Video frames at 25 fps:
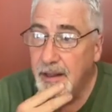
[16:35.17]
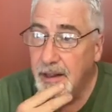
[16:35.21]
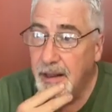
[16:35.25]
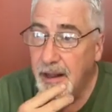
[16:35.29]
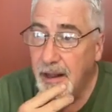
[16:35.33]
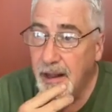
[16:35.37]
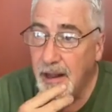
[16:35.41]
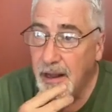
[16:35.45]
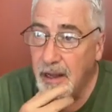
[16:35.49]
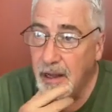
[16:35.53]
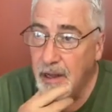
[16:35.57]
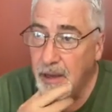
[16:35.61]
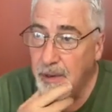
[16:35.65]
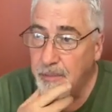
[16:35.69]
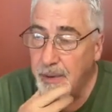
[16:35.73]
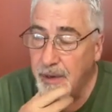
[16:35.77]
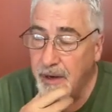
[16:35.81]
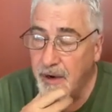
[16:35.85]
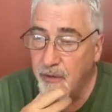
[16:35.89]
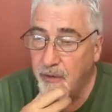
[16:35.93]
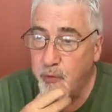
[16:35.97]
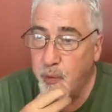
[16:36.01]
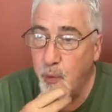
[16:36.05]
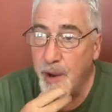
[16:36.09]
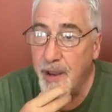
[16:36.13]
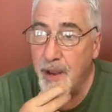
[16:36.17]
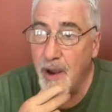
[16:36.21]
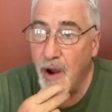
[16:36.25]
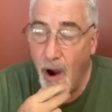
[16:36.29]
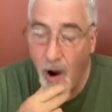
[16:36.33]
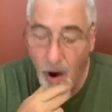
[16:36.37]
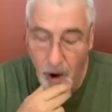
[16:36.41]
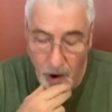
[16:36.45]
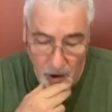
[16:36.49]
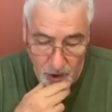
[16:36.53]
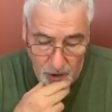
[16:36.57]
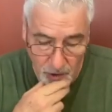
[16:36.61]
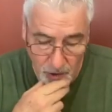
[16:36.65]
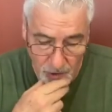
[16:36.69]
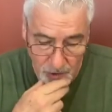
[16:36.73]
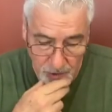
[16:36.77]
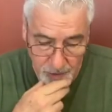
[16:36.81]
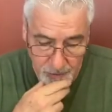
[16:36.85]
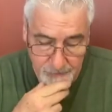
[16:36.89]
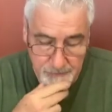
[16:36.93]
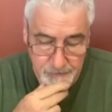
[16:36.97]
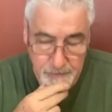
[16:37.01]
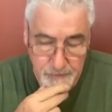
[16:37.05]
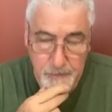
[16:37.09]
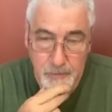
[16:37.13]
uh, but if we are,
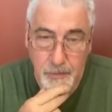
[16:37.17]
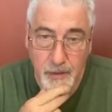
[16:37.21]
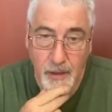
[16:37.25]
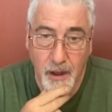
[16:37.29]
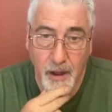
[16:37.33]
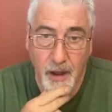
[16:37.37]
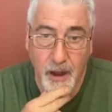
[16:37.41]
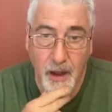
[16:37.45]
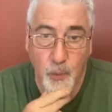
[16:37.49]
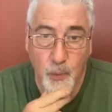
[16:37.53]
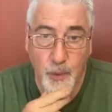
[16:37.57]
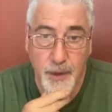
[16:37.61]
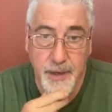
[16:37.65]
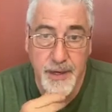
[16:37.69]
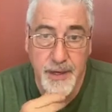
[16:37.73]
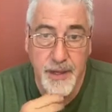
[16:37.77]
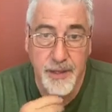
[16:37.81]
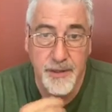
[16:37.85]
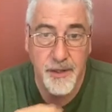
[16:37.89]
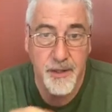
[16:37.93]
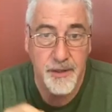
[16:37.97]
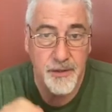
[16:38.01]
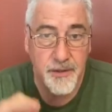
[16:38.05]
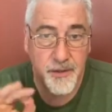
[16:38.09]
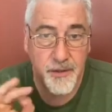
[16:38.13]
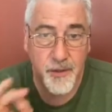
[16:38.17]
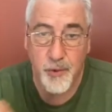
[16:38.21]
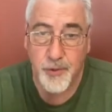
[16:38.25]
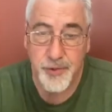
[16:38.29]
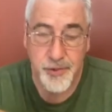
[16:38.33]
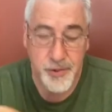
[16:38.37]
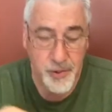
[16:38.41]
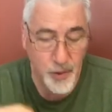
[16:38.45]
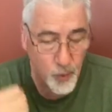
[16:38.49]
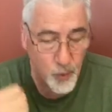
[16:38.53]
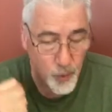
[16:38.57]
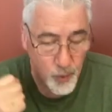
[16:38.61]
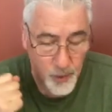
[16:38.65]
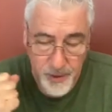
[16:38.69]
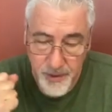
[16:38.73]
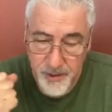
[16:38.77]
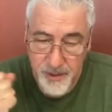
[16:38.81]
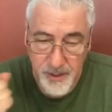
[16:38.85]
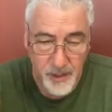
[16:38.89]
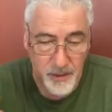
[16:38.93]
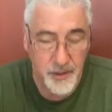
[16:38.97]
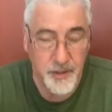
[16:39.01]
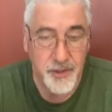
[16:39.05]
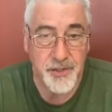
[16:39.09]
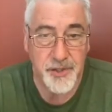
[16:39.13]
uh, we need to do so with
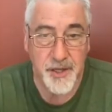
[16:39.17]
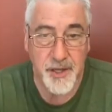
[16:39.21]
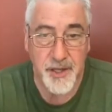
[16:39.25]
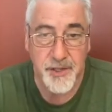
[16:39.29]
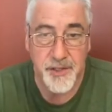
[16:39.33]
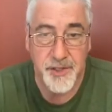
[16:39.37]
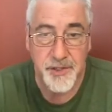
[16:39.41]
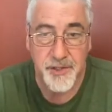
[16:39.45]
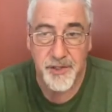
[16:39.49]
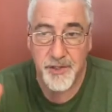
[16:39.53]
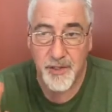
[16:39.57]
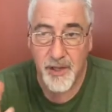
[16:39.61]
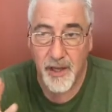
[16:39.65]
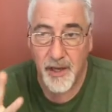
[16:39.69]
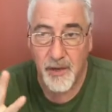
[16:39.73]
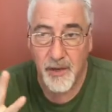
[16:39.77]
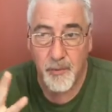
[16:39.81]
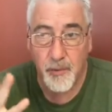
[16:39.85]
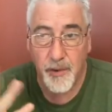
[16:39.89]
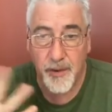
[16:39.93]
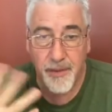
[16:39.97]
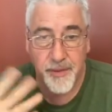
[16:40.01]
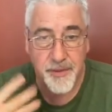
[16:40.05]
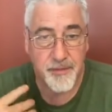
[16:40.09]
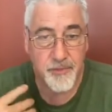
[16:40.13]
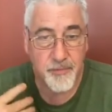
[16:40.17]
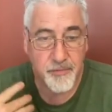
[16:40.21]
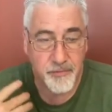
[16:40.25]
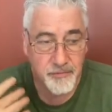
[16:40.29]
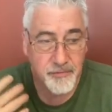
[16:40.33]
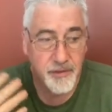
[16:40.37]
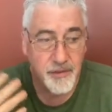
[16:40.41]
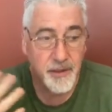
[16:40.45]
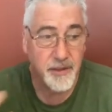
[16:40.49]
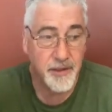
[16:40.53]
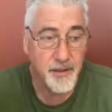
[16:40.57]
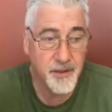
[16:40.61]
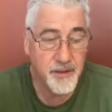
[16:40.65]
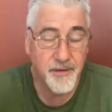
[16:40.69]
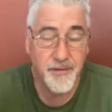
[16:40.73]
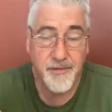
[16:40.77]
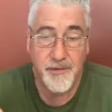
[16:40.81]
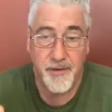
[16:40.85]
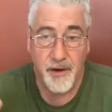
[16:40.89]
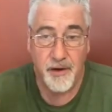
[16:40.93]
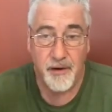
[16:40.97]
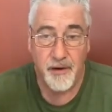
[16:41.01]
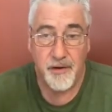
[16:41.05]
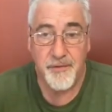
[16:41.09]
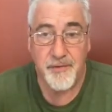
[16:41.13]
diligence and with really the
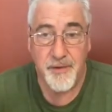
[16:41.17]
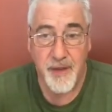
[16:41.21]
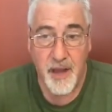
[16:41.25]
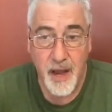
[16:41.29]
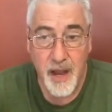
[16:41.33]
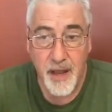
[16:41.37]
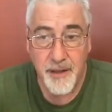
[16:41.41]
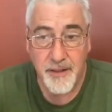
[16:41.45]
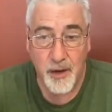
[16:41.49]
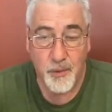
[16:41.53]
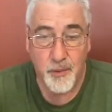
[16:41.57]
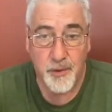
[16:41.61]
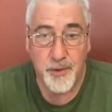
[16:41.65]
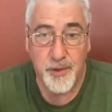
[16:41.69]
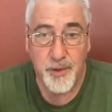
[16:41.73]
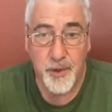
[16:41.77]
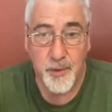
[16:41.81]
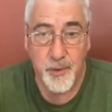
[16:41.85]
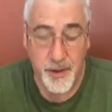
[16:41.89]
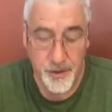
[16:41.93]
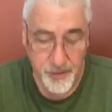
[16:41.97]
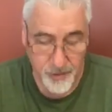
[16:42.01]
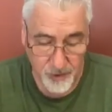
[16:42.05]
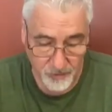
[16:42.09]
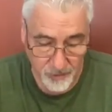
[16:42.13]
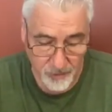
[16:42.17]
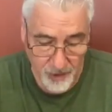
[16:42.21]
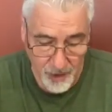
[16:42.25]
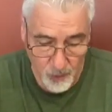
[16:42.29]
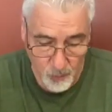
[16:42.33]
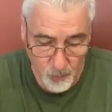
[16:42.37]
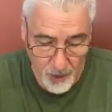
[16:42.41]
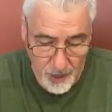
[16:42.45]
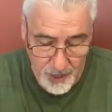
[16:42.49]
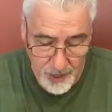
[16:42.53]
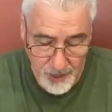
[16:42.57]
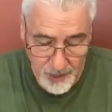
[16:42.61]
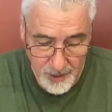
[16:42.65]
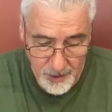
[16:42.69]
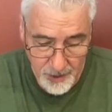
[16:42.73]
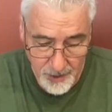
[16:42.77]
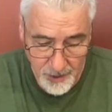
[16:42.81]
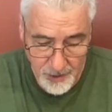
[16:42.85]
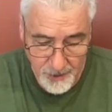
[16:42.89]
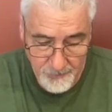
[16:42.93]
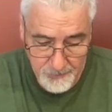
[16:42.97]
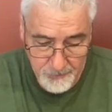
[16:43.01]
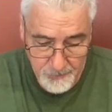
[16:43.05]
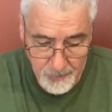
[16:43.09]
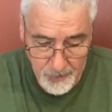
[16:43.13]
fear of God that we're doing it the right way.
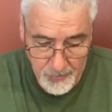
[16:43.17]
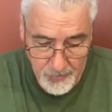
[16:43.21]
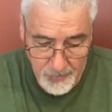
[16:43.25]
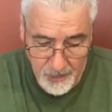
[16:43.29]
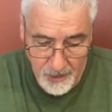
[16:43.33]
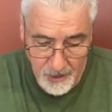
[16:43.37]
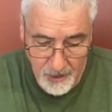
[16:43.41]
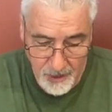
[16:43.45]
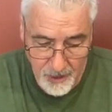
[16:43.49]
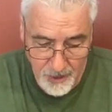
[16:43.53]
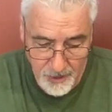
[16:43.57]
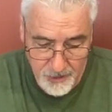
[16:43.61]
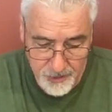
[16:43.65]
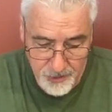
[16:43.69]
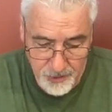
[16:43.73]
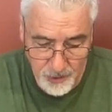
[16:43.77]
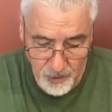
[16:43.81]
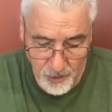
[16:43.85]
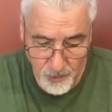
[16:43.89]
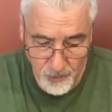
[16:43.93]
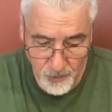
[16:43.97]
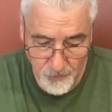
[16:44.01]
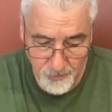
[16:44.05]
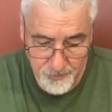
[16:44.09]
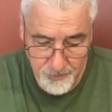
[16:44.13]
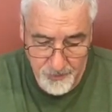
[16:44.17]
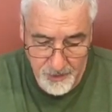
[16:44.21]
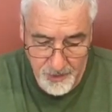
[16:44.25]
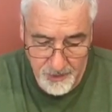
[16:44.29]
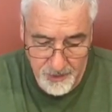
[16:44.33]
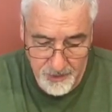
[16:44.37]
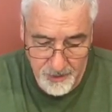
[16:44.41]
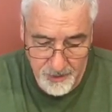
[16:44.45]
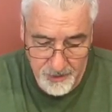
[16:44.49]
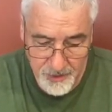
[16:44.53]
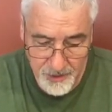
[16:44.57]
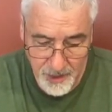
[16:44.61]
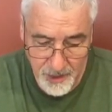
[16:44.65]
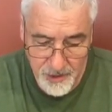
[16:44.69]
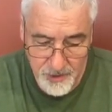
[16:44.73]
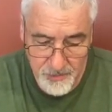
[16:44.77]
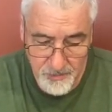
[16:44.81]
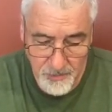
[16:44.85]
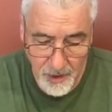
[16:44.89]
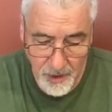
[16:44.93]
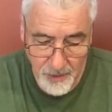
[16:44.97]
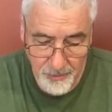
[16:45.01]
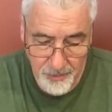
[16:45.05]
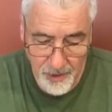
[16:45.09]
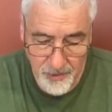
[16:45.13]
Uh, so this says,
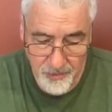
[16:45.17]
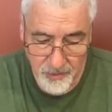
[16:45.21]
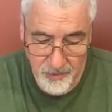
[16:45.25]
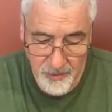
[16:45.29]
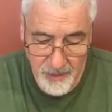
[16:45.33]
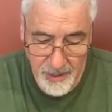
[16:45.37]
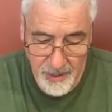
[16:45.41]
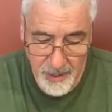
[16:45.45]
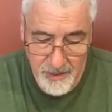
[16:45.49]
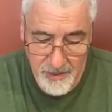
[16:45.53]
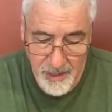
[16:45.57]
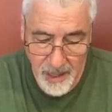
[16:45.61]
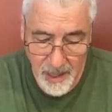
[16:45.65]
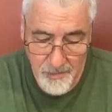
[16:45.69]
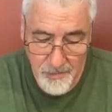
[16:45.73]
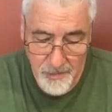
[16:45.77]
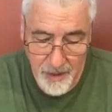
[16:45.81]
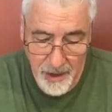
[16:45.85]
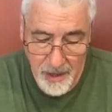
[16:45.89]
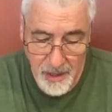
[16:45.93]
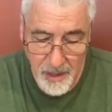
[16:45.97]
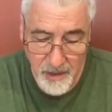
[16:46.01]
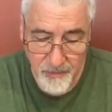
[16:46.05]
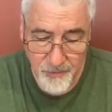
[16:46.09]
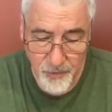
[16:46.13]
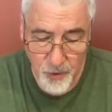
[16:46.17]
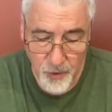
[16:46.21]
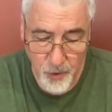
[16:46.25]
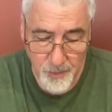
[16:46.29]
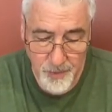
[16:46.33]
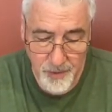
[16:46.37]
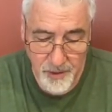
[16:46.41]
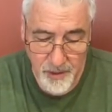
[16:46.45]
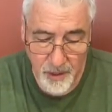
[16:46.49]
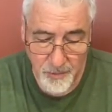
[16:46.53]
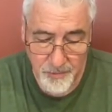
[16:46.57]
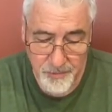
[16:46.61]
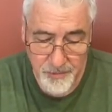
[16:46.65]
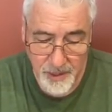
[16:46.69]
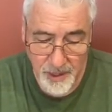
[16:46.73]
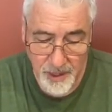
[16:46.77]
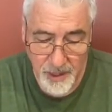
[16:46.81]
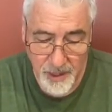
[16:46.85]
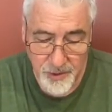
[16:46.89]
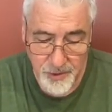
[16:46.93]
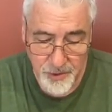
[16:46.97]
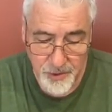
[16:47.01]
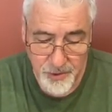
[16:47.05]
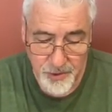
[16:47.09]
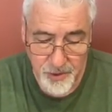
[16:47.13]
My brethren, let not many of you become
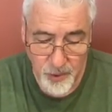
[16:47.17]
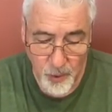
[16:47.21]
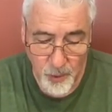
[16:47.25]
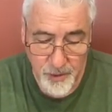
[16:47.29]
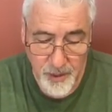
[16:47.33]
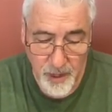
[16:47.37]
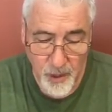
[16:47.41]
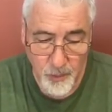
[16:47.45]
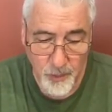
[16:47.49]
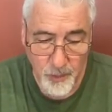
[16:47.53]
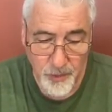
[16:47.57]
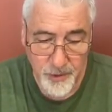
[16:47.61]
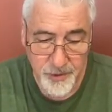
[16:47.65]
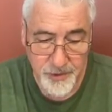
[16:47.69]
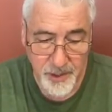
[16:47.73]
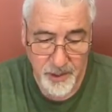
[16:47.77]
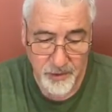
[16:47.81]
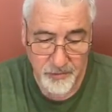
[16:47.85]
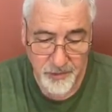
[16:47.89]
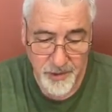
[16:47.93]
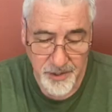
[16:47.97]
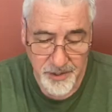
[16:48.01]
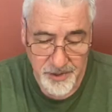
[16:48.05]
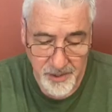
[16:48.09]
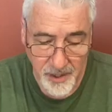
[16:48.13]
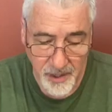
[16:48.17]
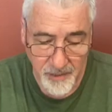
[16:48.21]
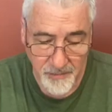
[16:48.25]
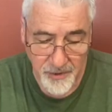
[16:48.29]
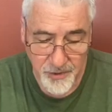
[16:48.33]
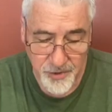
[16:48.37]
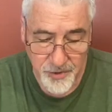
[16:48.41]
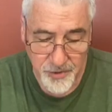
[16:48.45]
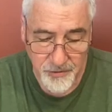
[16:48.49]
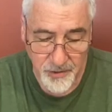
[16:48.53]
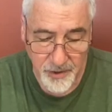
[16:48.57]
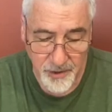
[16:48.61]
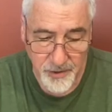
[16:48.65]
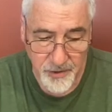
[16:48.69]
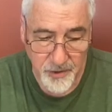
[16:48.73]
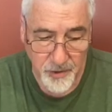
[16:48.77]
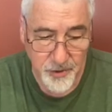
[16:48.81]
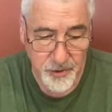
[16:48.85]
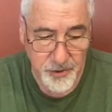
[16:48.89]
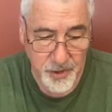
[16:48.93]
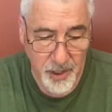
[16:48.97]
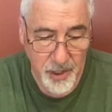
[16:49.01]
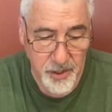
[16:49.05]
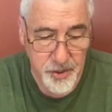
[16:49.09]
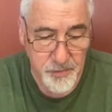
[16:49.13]
teachers, knowing that we shall receive a stricter
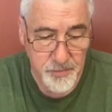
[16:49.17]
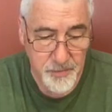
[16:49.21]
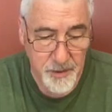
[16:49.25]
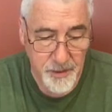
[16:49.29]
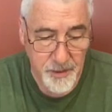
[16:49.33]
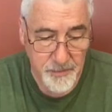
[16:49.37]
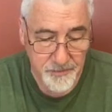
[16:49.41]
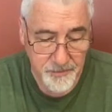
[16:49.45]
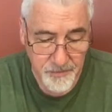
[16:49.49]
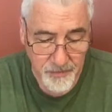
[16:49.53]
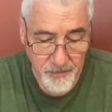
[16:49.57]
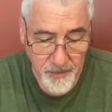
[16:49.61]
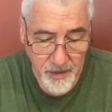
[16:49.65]
judgment.